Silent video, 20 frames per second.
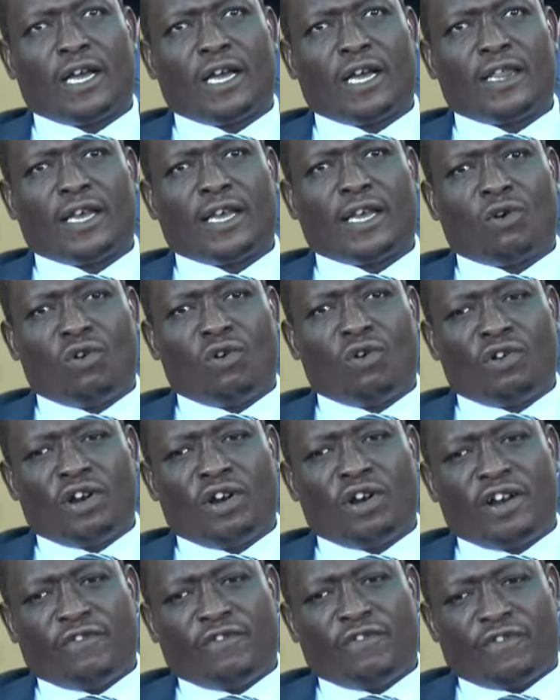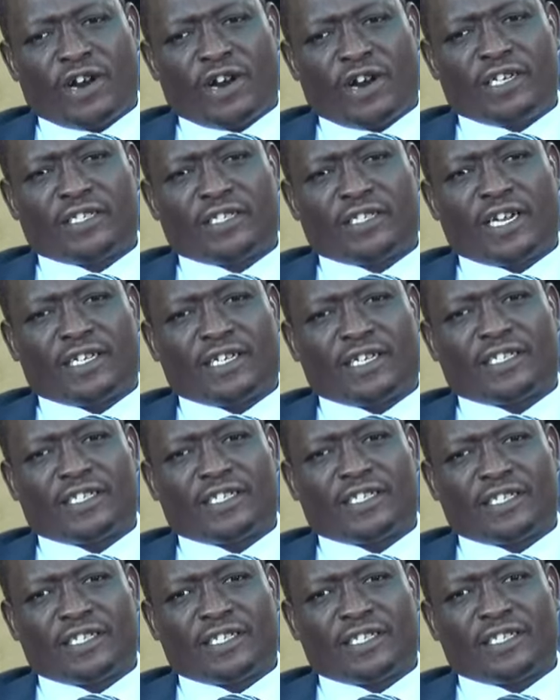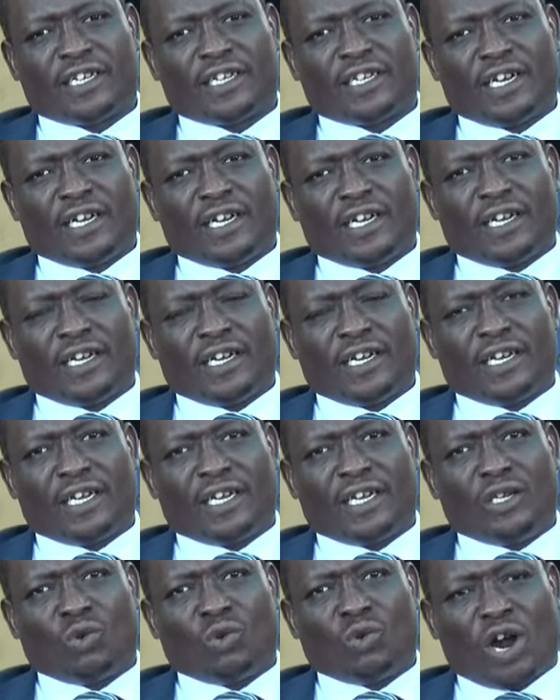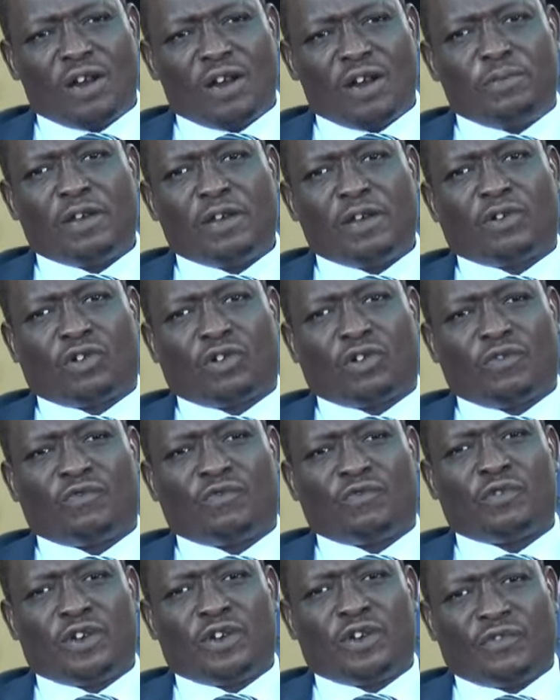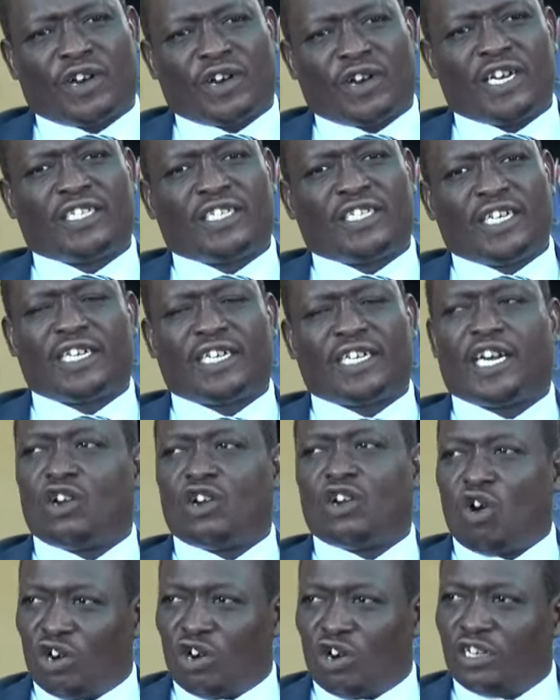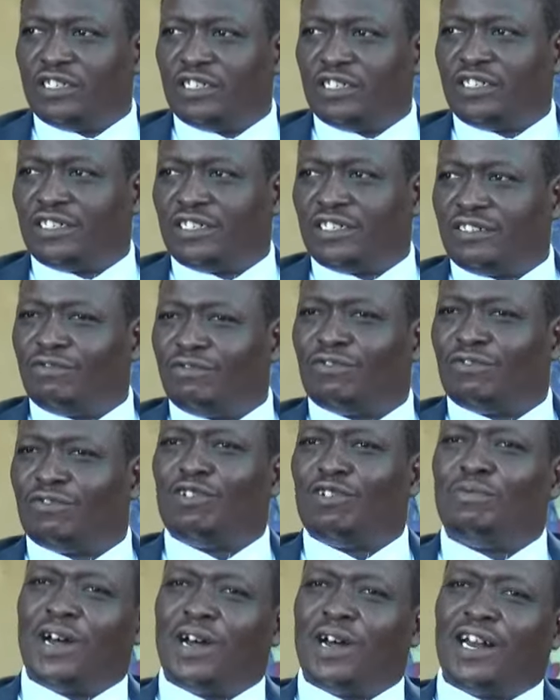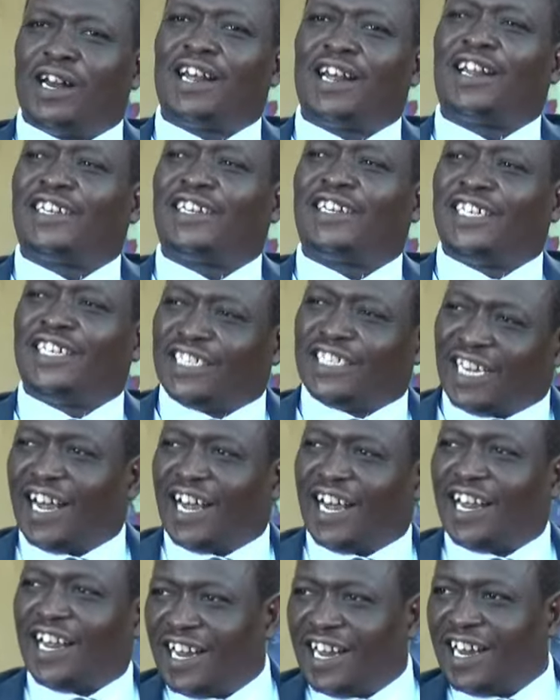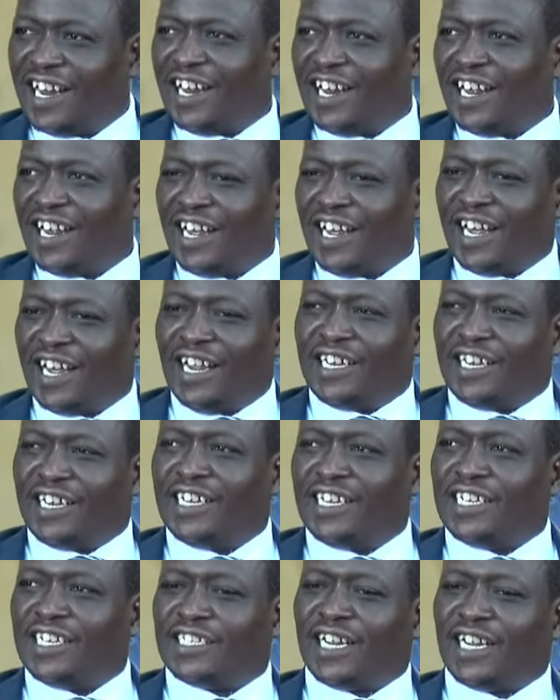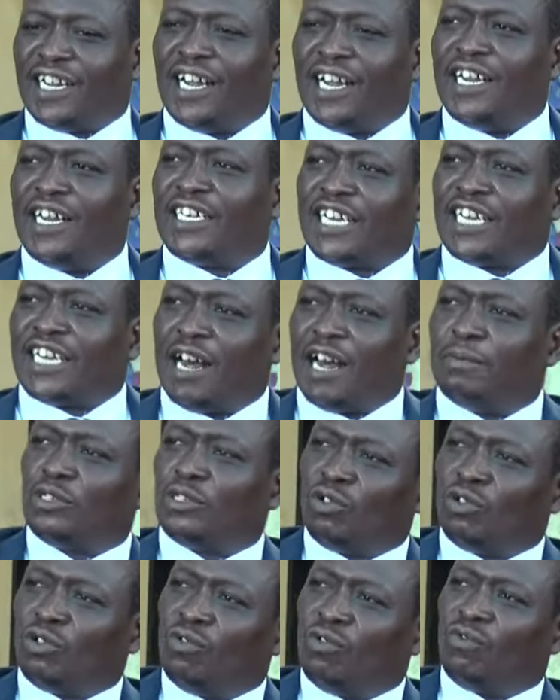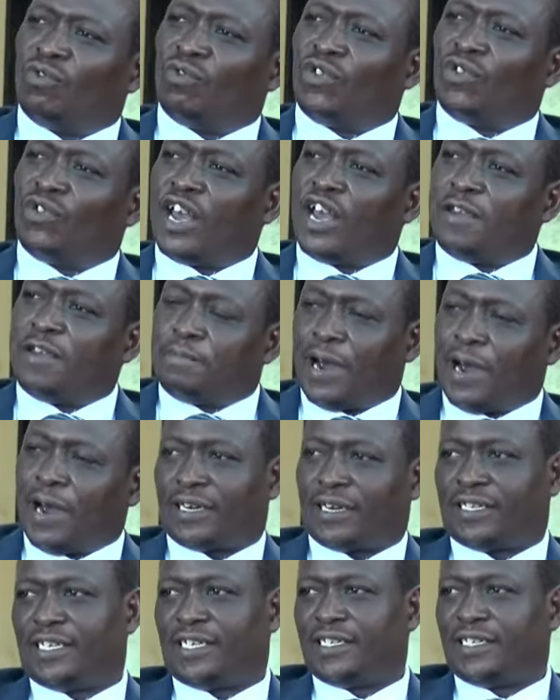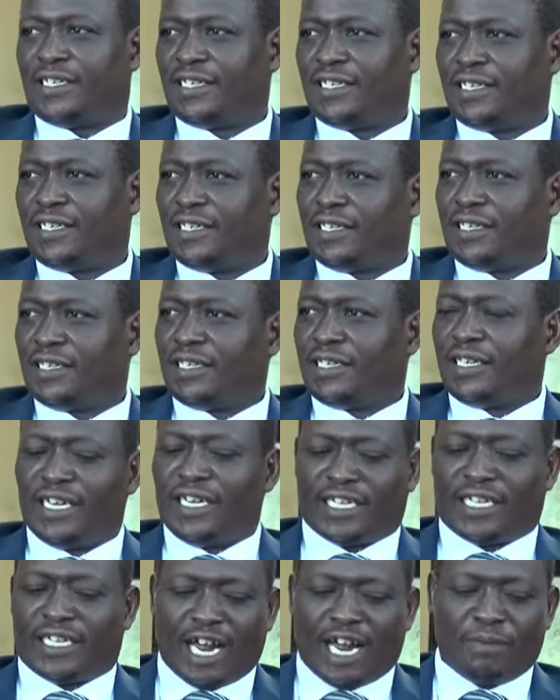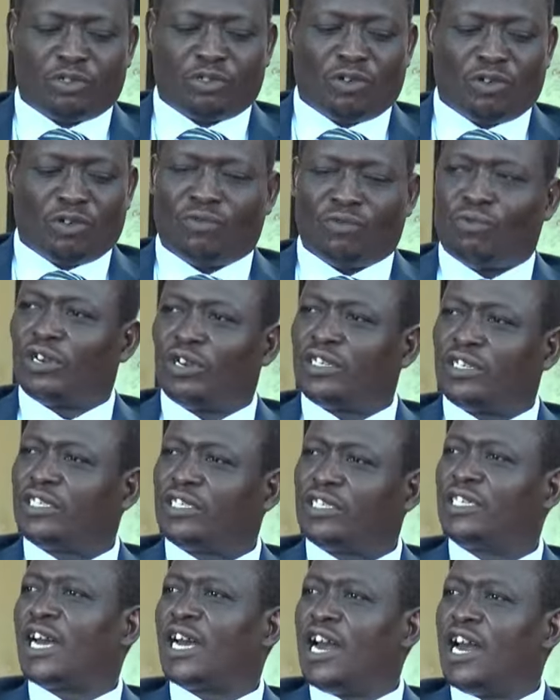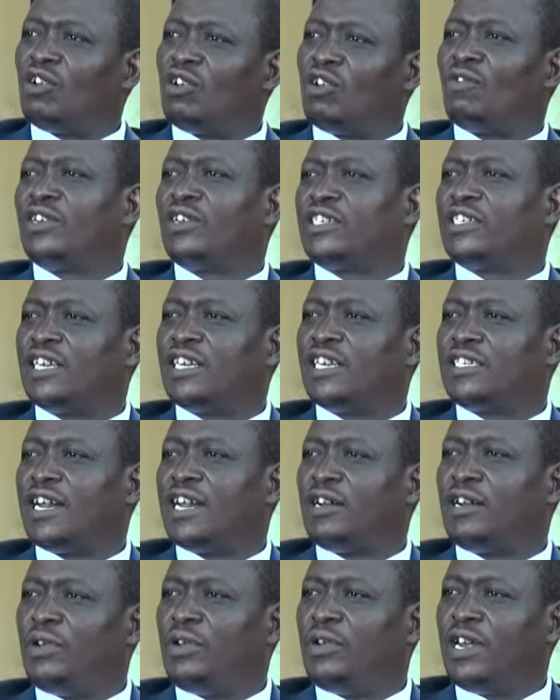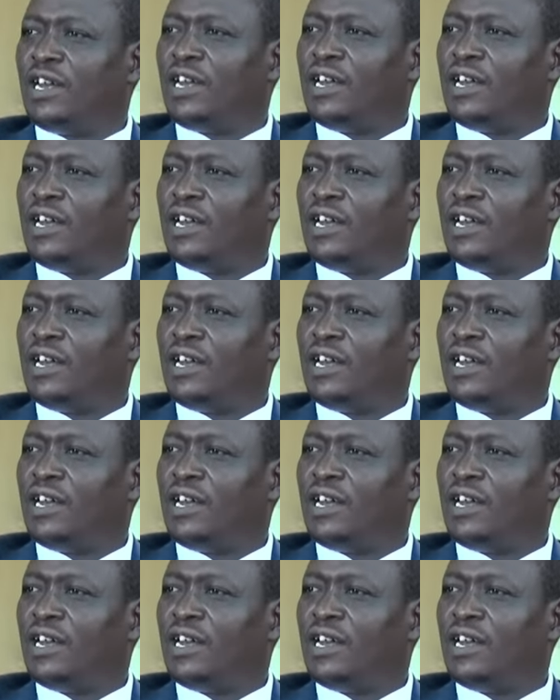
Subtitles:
only difference that you can be able to differentiate a don from another teacher, it is in terms of their impact, in terms of what kind of research they are doing,